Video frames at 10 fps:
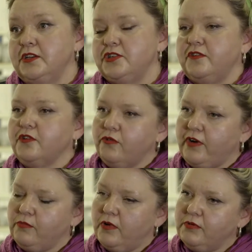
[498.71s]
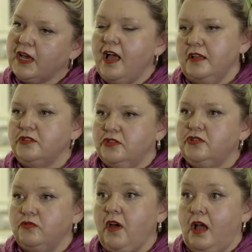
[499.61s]
So we go, right, well, we can't
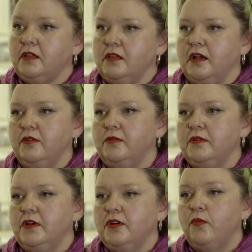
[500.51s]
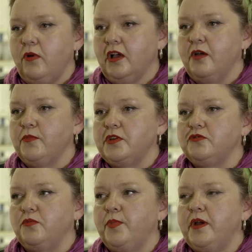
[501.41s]
do that now. What can we
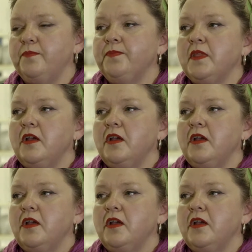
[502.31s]
do? But